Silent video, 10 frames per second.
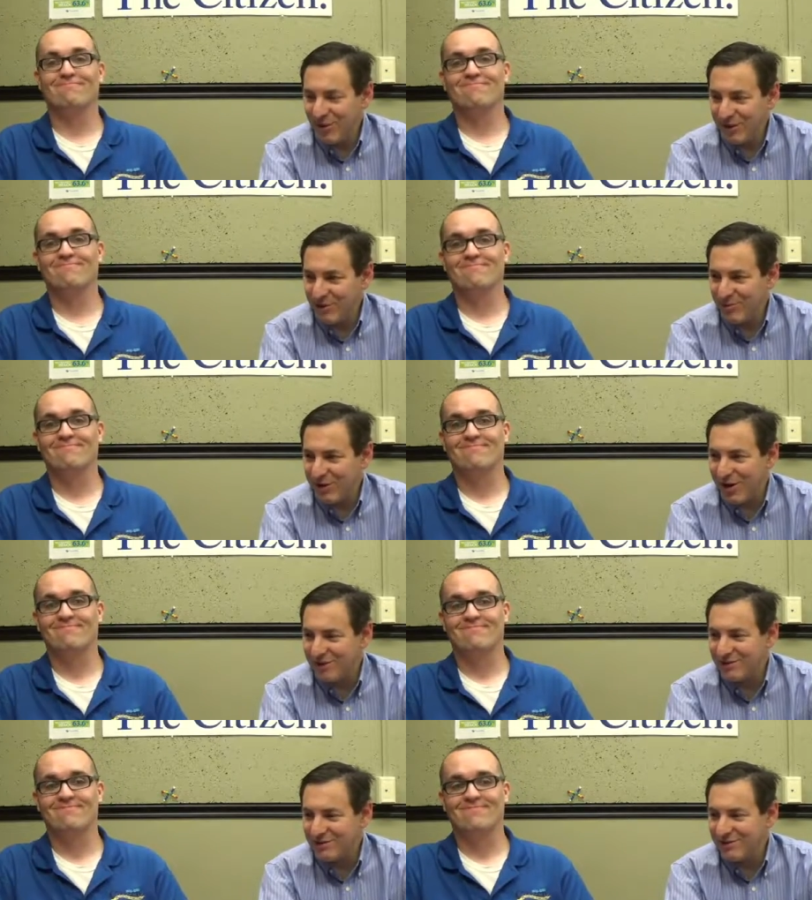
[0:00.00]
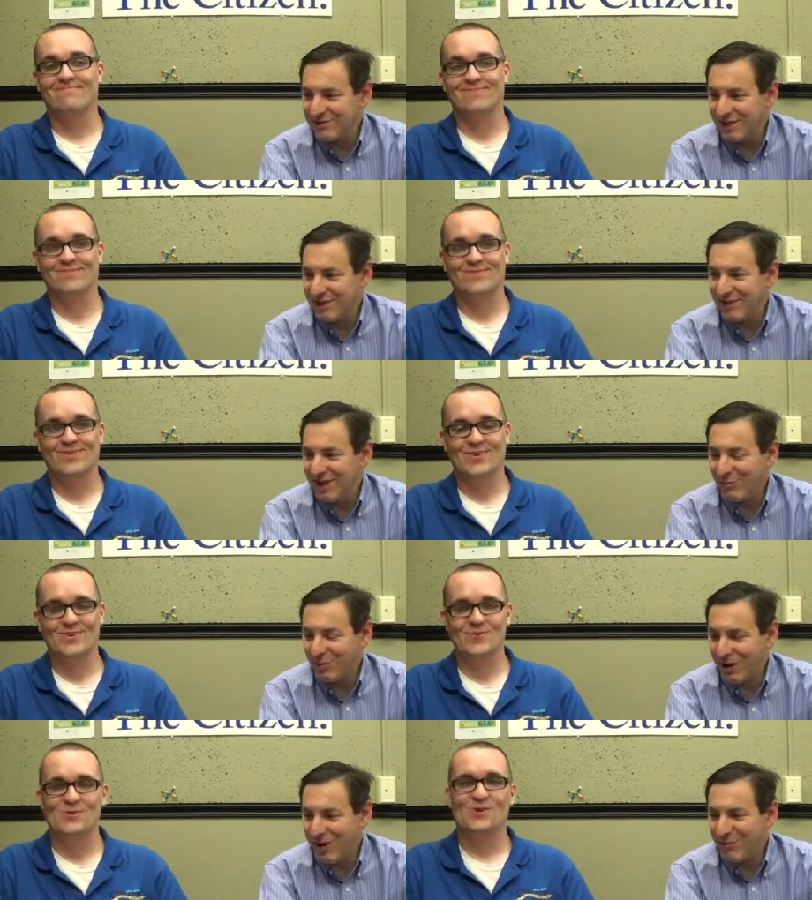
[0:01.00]
Speaker 1: lucky breaks and they
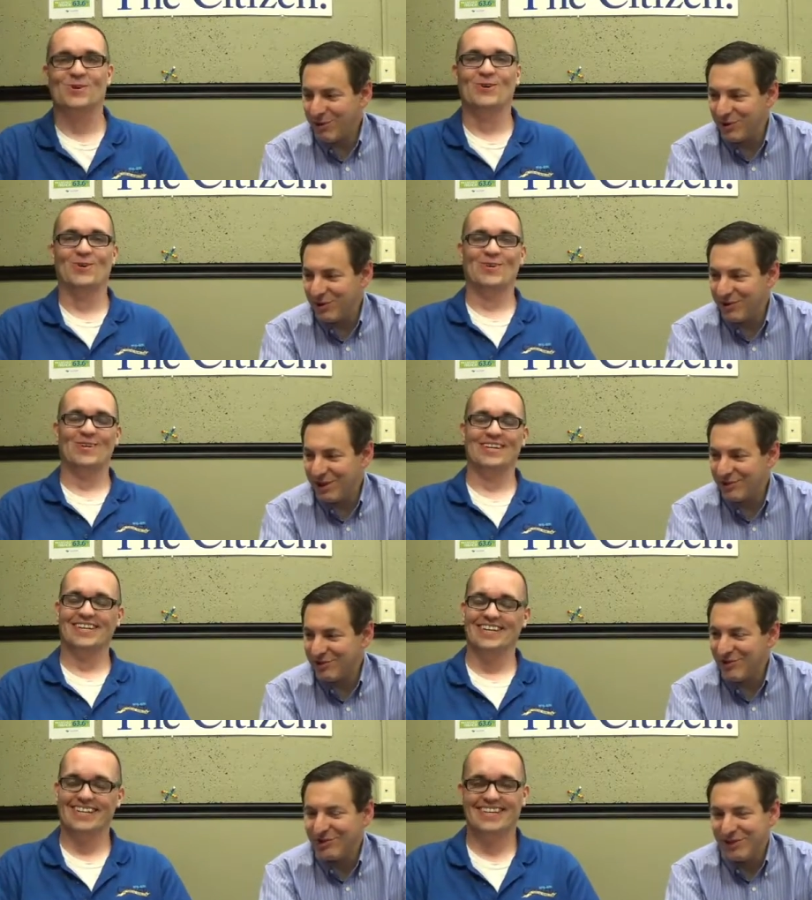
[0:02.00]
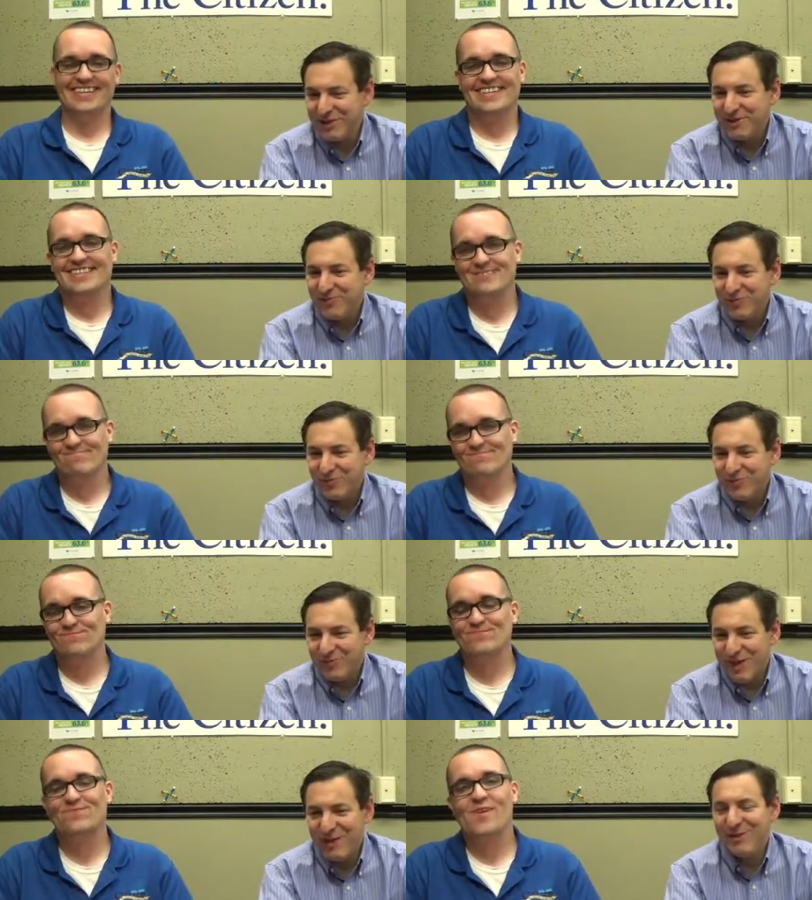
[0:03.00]
play up to their potential,
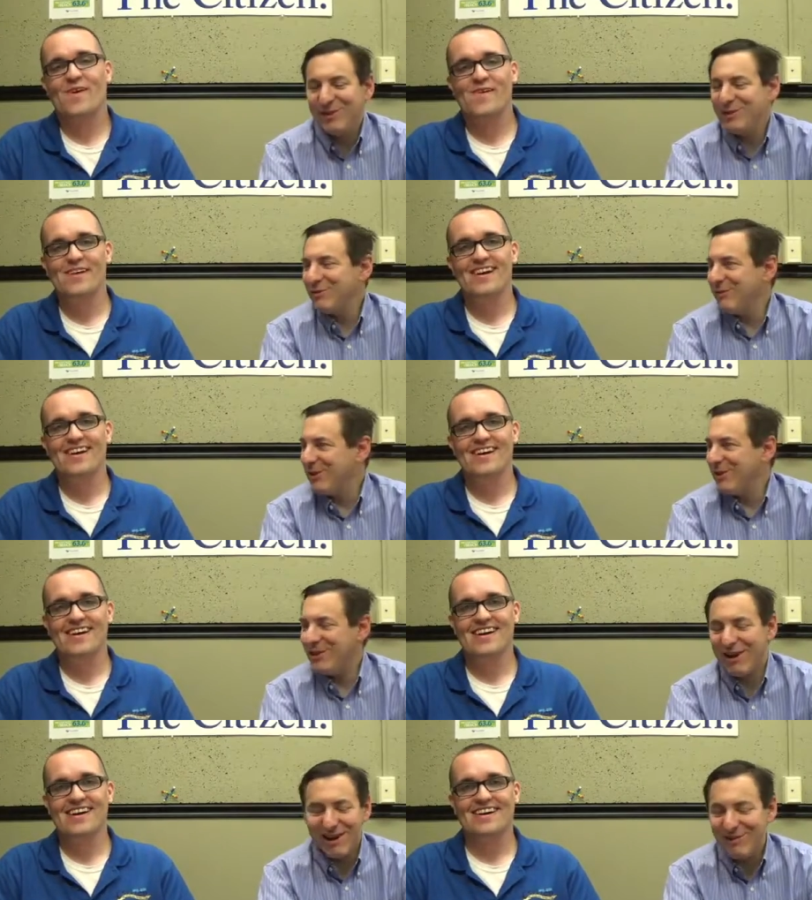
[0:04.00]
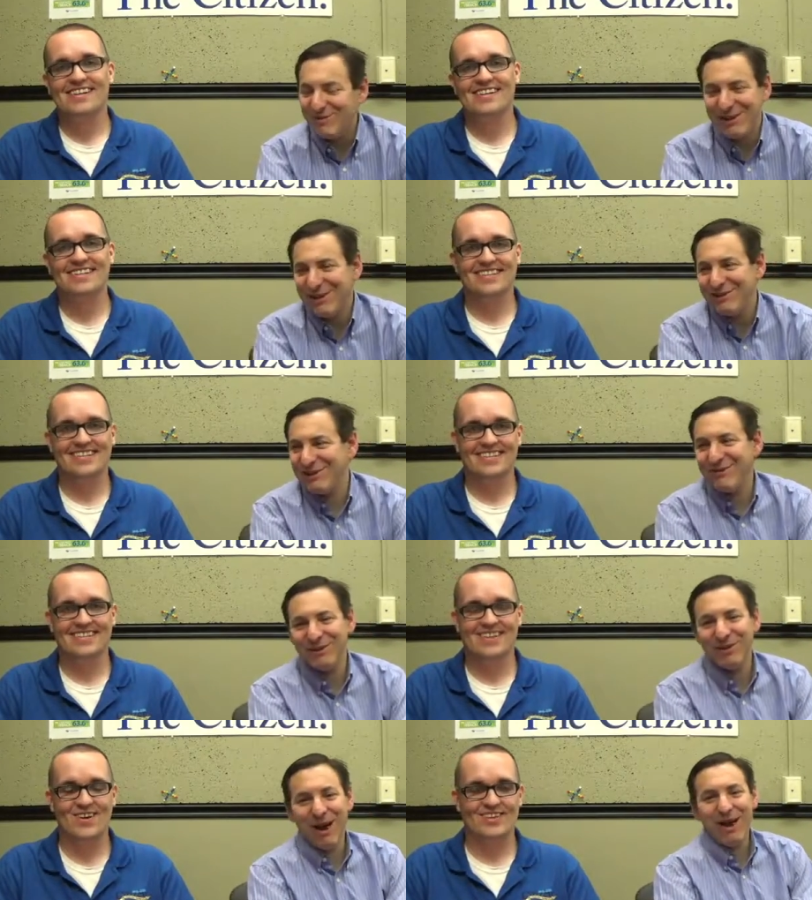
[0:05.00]
maybe this will be the year. I keep saying this
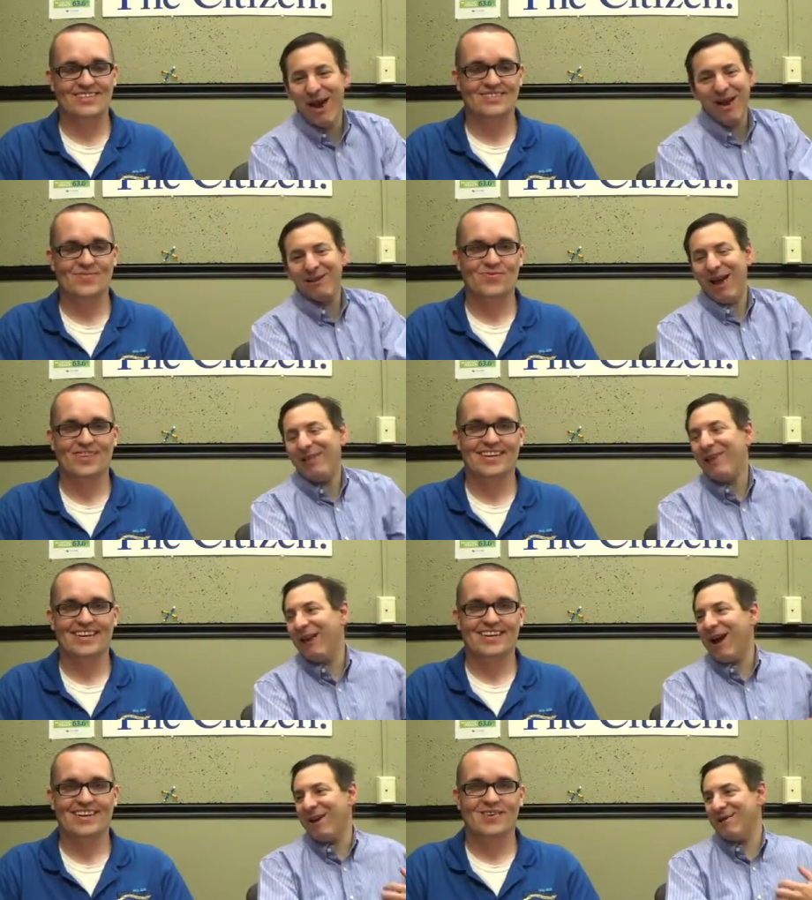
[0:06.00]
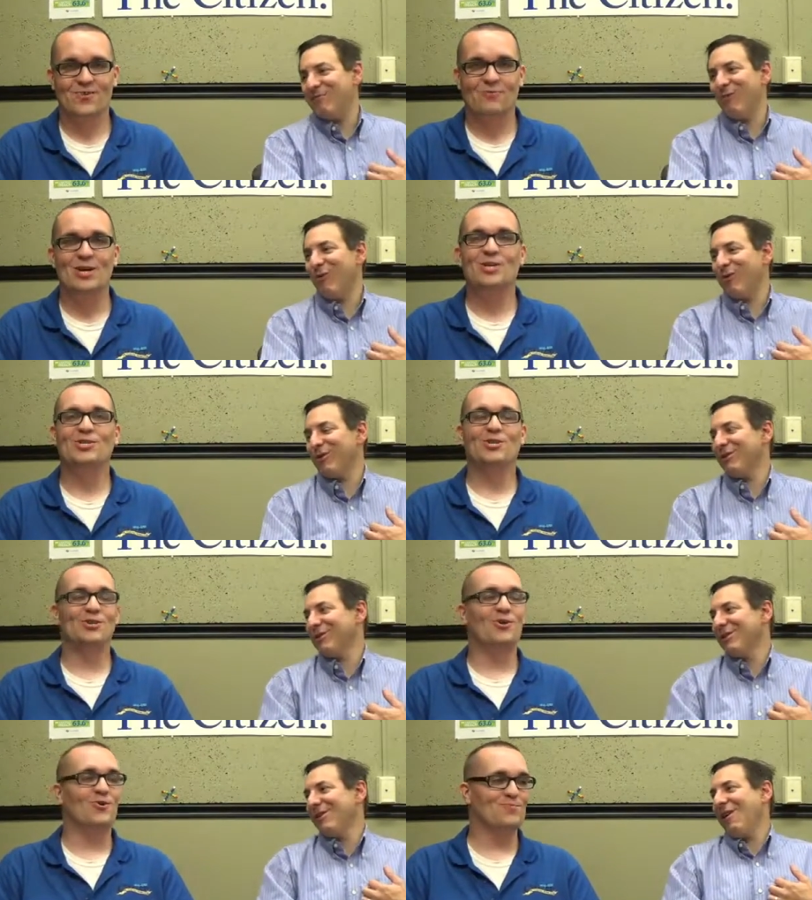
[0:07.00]
every year.
Speaker 2: I think I have more. We
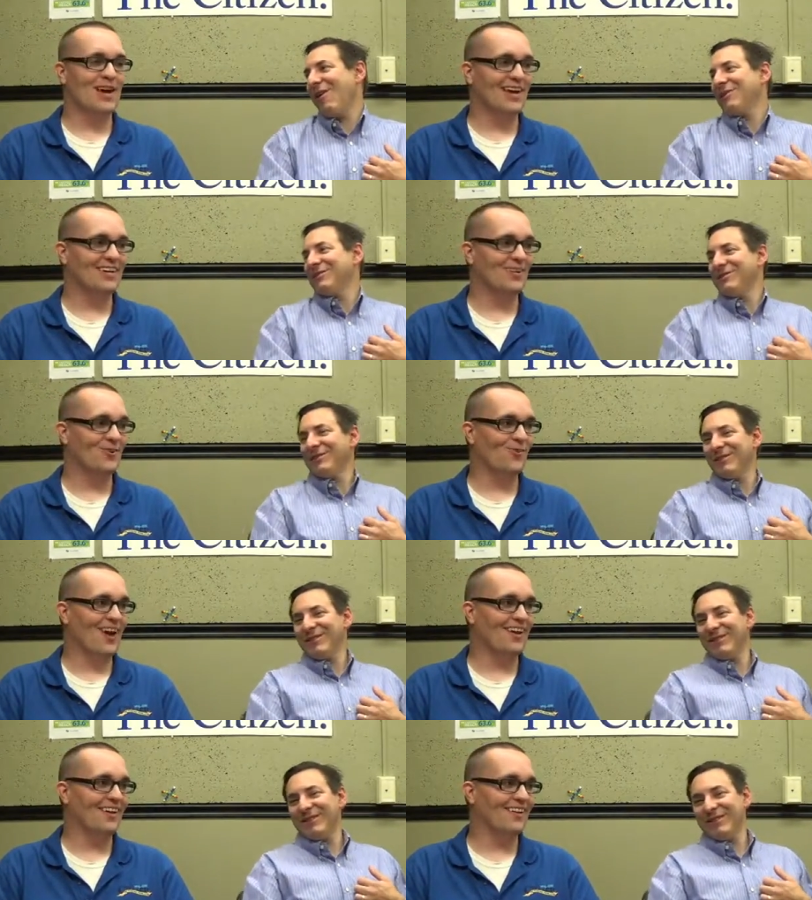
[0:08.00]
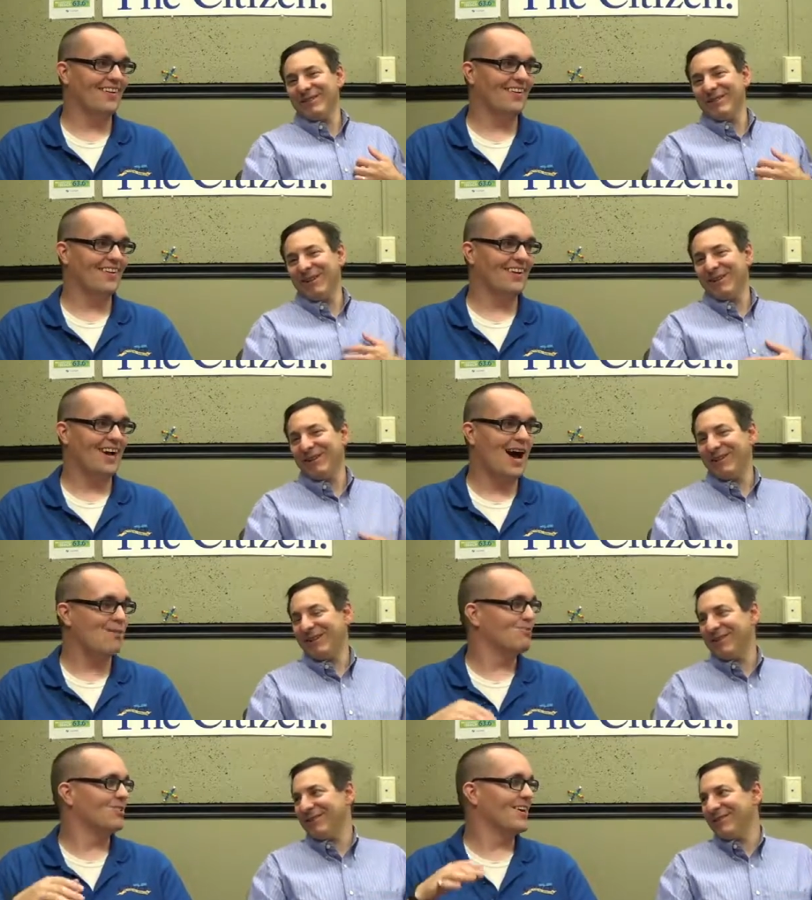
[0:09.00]
should go back and create a
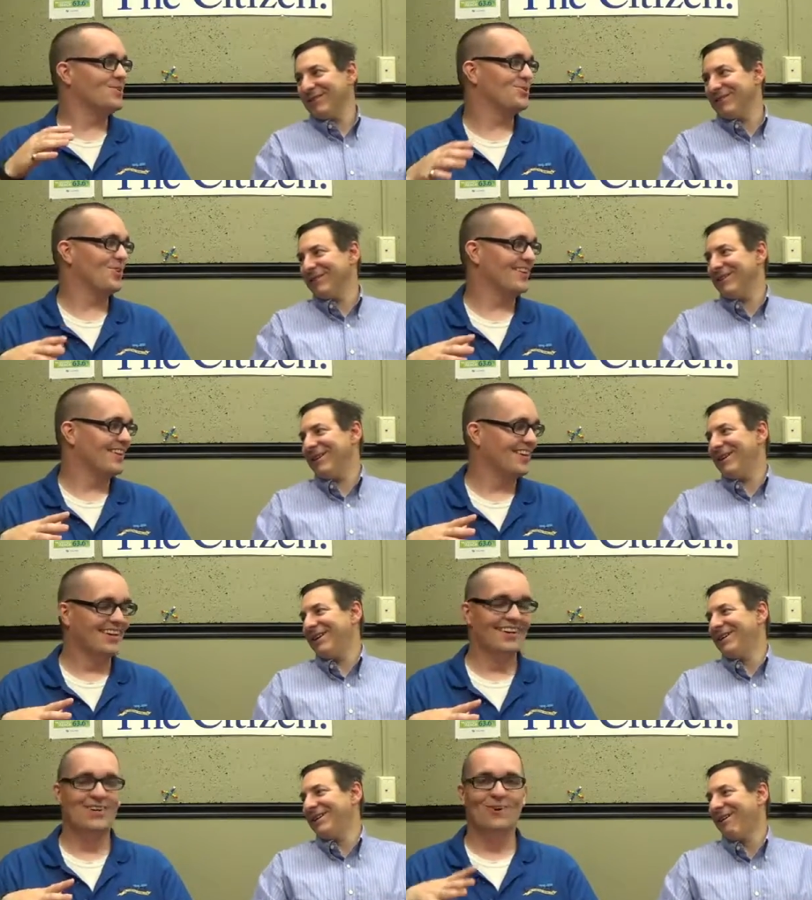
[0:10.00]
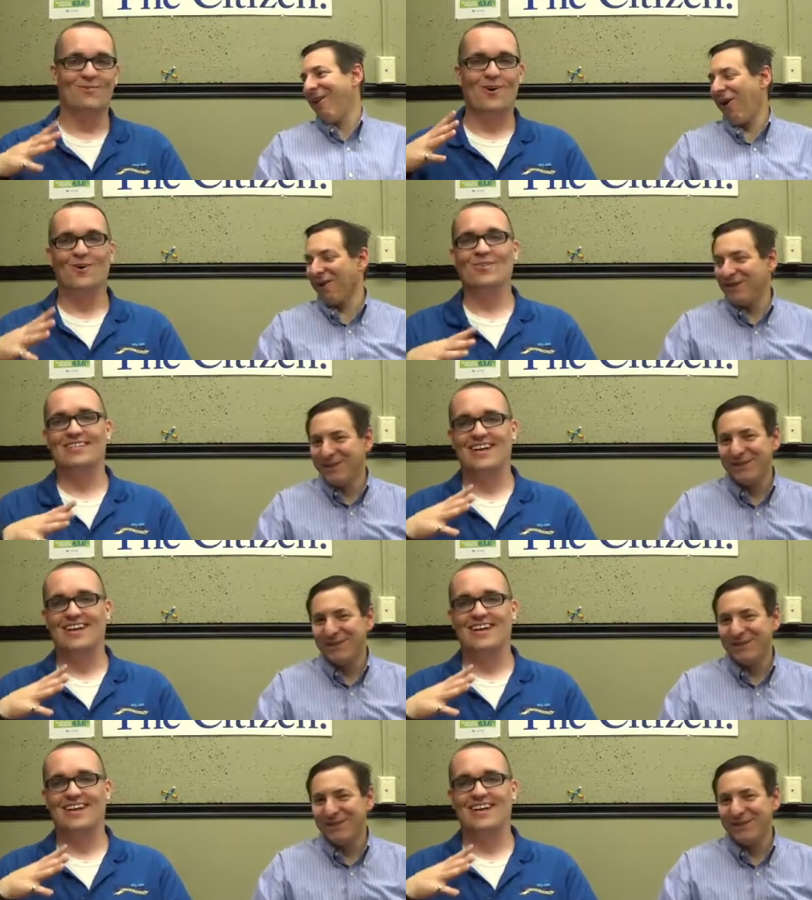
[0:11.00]
compilation. Yeah. Of all the